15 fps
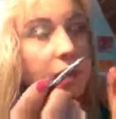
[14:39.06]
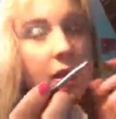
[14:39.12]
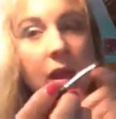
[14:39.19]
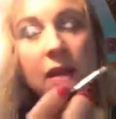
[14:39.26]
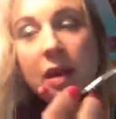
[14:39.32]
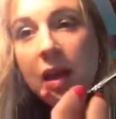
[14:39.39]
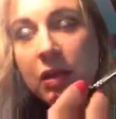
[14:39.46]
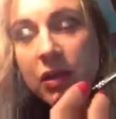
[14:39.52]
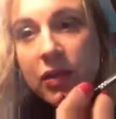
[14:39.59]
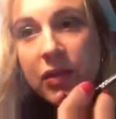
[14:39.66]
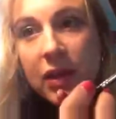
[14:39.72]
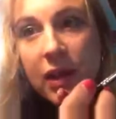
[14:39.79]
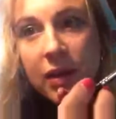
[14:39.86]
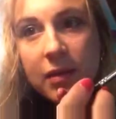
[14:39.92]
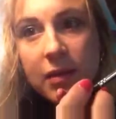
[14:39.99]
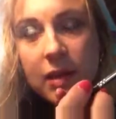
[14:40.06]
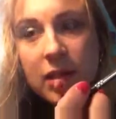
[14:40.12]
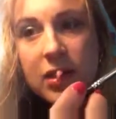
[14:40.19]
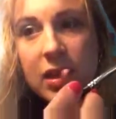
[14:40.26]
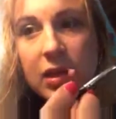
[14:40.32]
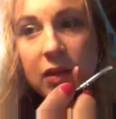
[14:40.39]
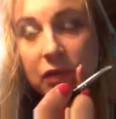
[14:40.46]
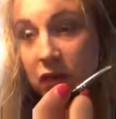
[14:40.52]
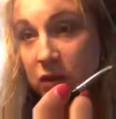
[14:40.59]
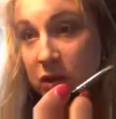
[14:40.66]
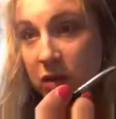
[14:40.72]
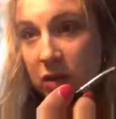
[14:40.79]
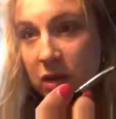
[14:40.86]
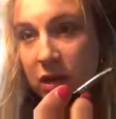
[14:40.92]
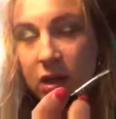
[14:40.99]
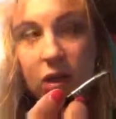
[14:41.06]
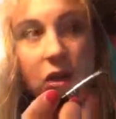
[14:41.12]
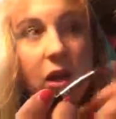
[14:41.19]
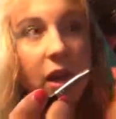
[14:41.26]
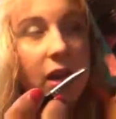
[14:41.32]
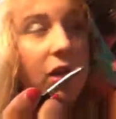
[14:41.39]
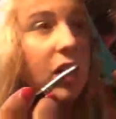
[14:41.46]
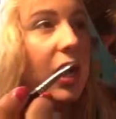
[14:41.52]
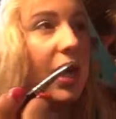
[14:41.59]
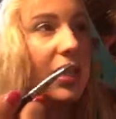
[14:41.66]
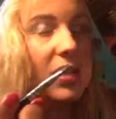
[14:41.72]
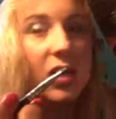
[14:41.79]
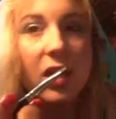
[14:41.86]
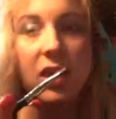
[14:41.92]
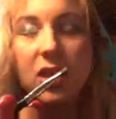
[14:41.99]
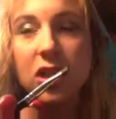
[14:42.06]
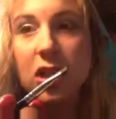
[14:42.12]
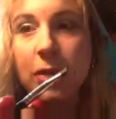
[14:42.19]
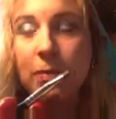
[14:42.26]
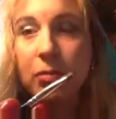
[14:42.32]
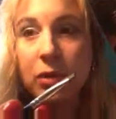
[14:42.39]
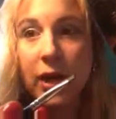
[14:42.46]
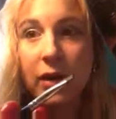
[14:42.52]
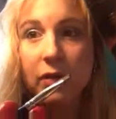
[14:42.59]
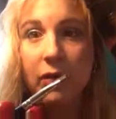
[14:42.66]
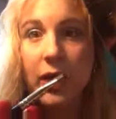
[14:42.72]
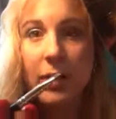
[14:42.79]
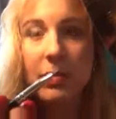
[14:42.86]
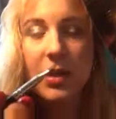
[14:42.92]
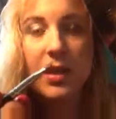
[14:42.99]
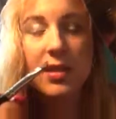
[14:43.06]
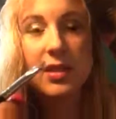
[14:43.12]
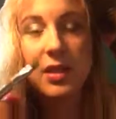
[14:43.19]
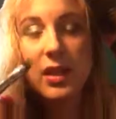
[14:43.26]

another thing is that if you do get it in your eye's not going to turn bright red because it